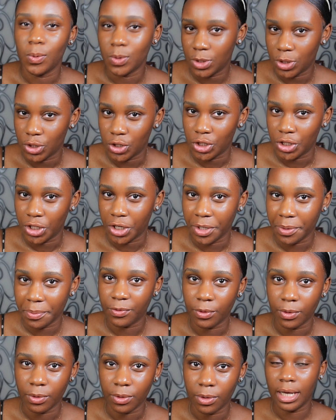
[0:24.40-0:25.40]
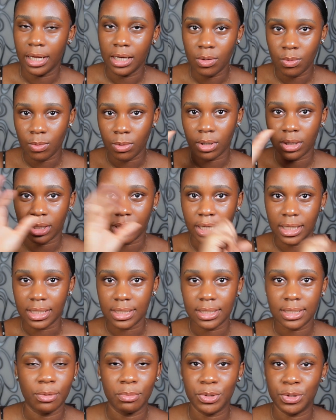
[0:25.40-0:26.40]
want to share for anyone
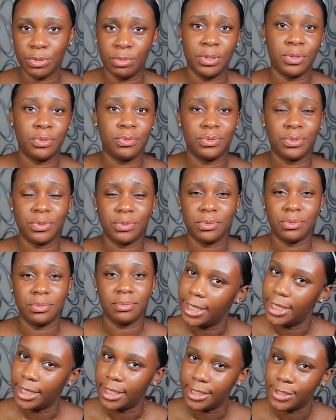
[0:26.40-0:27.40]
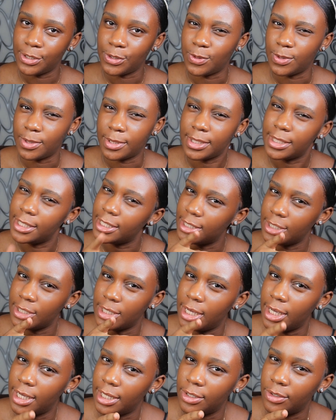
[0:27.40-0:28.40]
that's coming to medical school. Yeah, so stay to
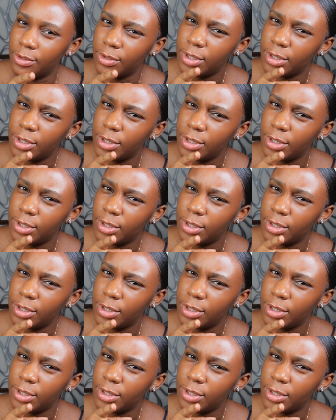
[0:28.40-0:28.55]
the end,